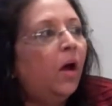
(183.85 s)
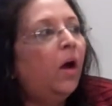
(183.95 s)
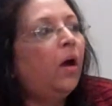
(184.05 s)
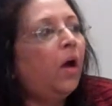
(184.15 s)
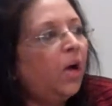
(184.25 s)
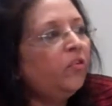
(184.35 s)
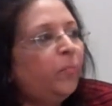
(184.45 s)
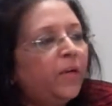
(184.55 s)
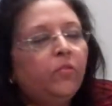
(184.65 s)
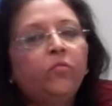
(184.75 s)
Her
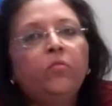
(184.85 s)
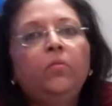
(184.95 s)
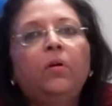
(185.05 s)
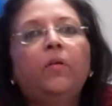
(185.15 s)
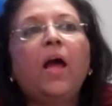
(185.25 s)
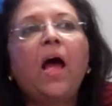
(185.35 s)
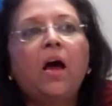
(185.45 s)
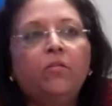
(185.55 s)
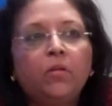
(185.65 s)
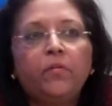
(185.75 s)
husband threw her
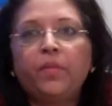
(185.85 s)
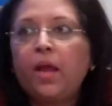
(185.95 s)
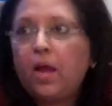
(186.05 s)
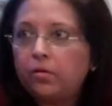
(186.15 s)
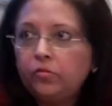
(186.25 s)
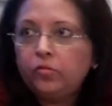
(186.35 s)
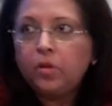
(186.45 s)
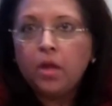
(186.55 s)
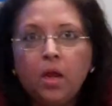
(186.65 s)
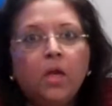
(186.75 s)
out of the house.
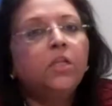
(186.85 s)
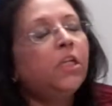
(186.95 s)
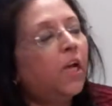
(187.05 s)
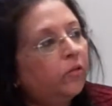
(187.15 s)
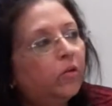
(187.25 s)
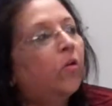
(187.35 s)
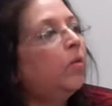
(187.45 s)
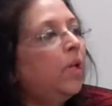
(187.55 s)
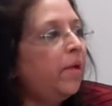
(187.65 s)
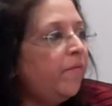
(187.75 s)
She had to go
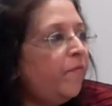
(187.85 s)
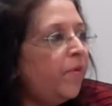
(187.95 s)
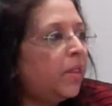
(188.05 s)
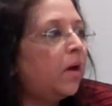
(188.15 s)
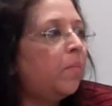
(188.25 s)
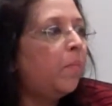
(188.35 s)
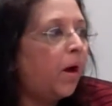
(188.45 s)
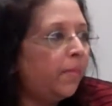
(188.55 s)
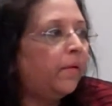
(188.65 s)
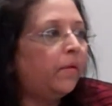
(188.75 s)
live with her
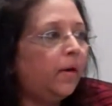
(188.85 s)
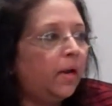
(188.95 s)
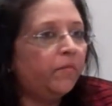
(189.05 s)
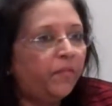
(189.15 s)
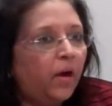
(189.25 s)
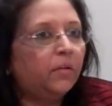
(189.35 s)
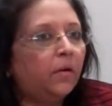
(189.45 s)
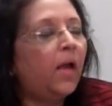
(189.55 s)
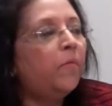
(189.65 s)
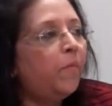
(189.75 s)
mother and
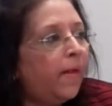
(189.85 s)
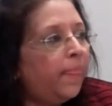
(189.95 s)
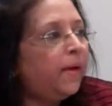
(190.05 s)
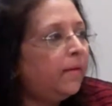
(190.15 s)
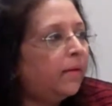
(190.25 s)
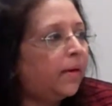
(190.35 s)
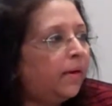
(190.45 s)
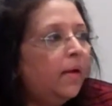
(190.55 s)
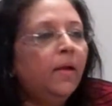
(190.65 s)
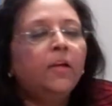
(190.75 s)
father, and when they
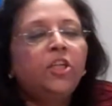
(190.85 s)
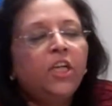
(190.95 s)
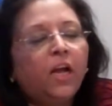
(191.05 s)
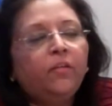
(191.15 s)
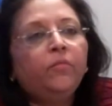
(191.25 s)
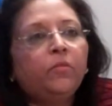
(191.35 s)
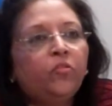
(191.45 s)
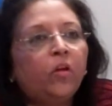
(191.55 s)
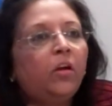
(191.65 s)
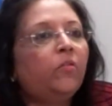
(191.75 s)
died, she had to
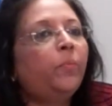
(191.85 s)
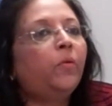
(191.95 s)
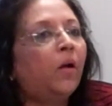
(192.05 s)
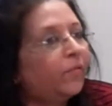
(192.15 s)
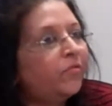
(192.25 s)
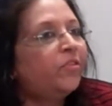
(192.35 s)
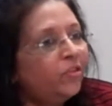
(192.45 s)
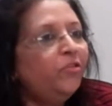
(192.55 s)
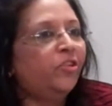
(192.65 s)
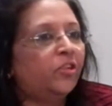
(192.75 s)
resort to
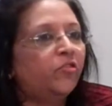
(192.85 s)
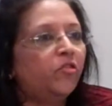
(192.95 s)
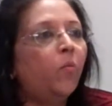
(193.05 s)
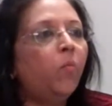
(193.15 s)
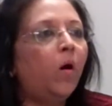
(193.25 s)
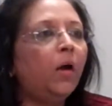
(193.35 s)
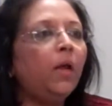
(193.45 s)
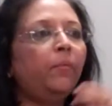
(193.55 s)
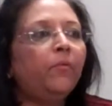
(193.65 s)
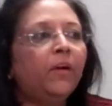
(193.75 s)
prostitution. So what
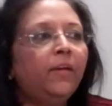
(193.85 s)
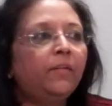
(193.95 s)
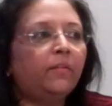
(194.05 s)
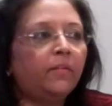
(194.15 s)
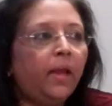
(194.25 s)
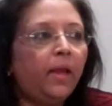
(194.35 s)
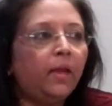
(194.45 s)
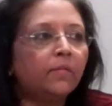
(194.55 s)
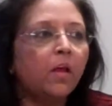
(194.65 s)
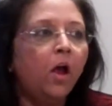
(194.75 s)
I'm trying to say
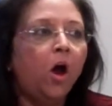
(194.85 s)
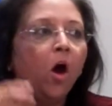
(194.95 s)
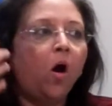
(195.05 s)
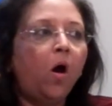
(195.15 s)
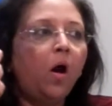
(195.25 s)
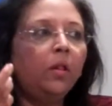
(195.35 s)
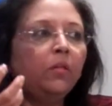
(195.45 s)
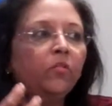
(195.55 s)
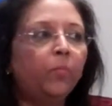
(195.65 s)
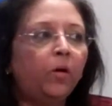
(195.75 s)
is all
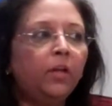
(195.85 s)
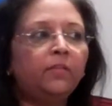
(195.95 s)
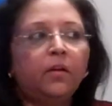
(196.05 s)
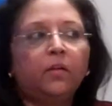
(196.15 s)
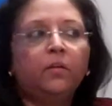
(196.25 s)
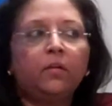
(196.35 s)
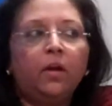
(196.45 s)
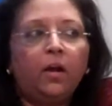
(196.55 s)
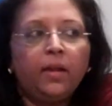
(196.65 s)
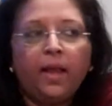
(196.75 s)
this boils down to
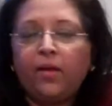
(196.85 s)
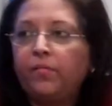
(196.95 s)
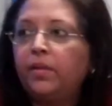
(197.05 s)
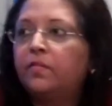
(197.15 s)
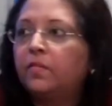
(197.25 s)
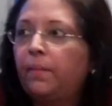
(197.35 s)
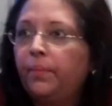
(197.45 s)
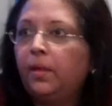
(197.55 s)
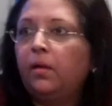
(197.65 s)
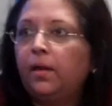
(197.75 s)
not having
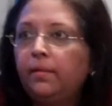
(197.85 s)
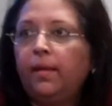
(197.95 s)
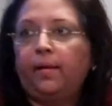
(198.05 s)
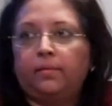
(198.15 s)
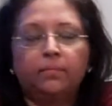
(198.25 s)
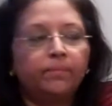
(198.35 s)
something like that.